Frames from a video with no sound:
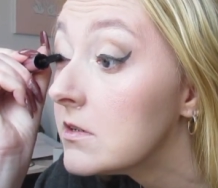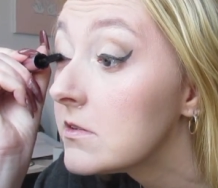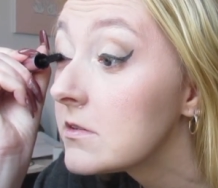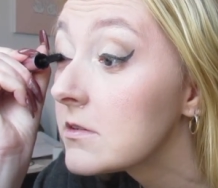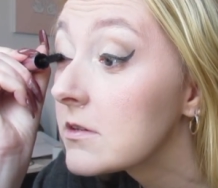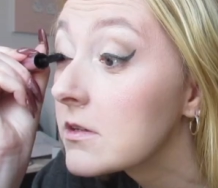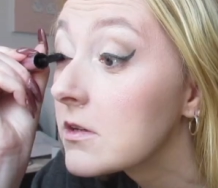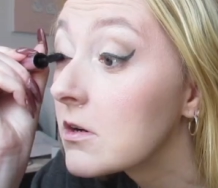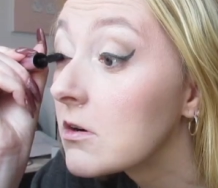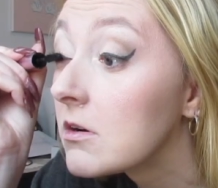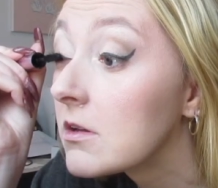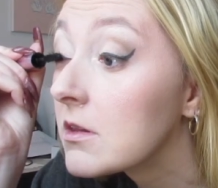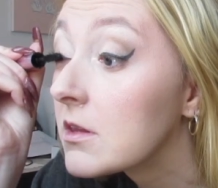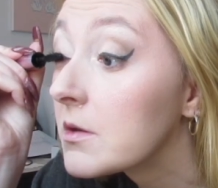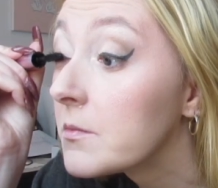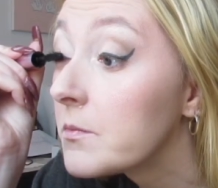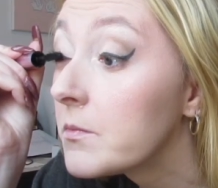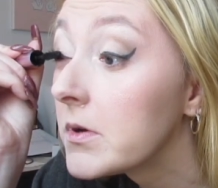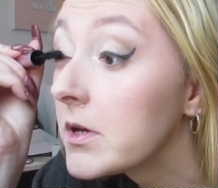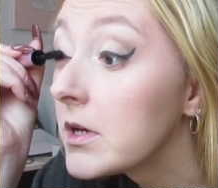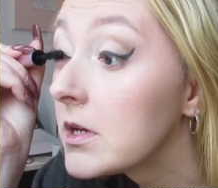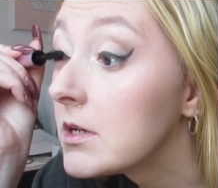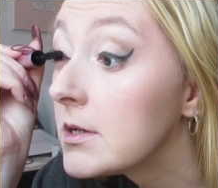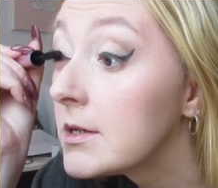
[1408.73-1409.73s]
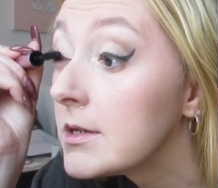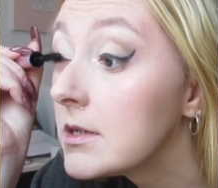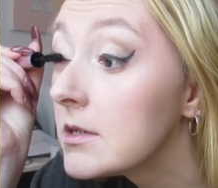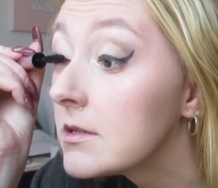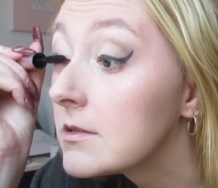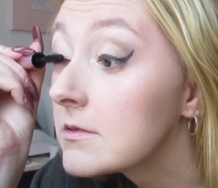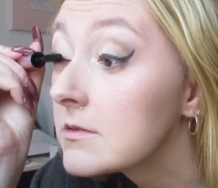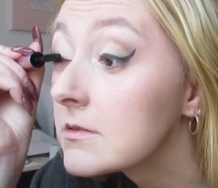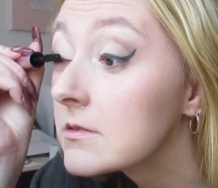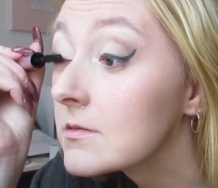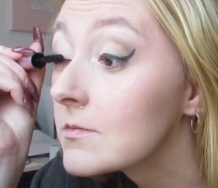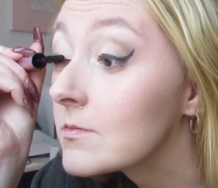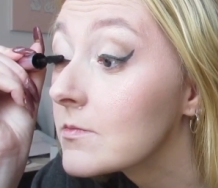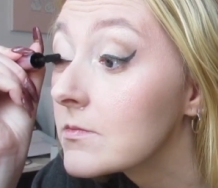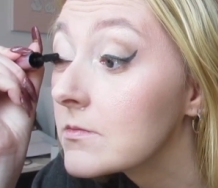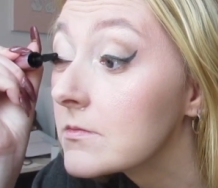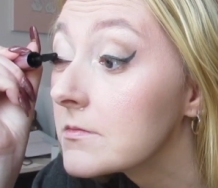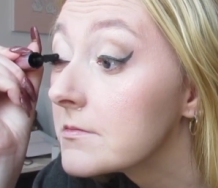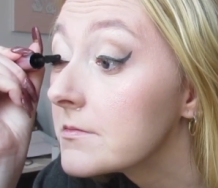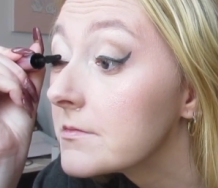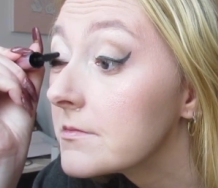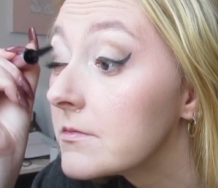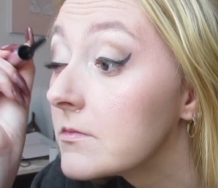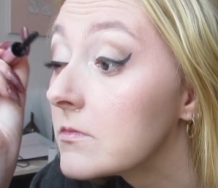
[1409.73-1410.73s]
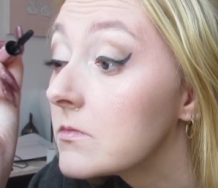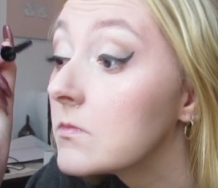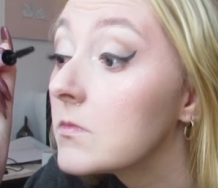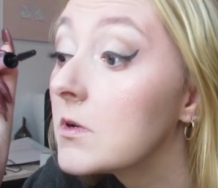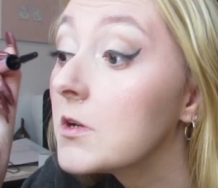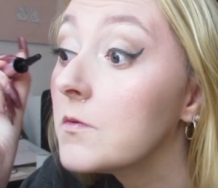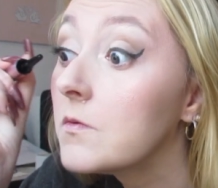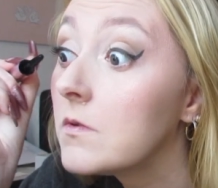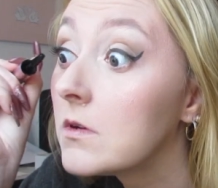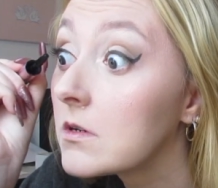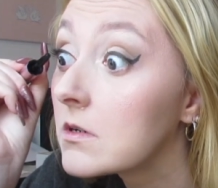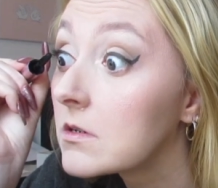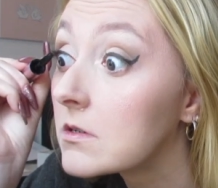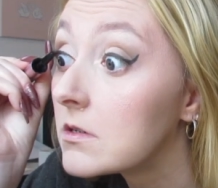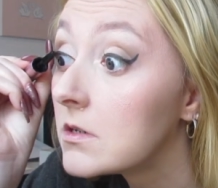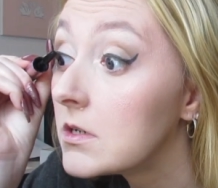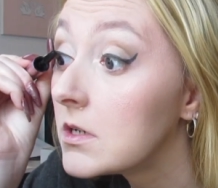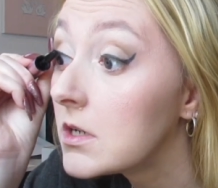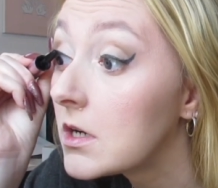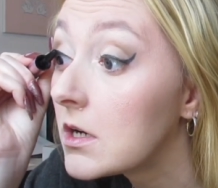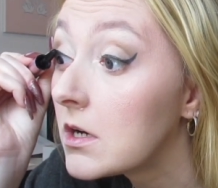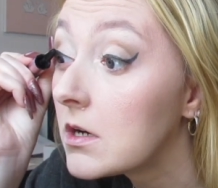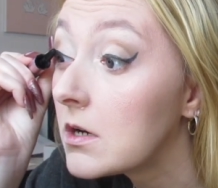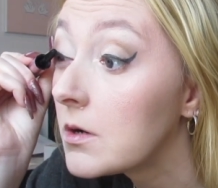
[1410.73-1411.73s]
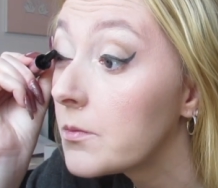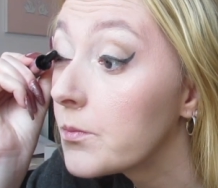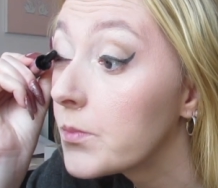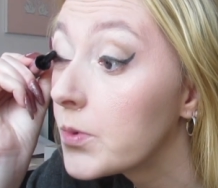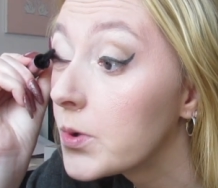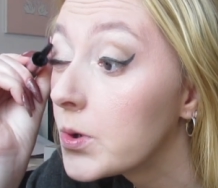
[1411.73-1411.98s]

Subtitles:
Start at the base. We wiggle up.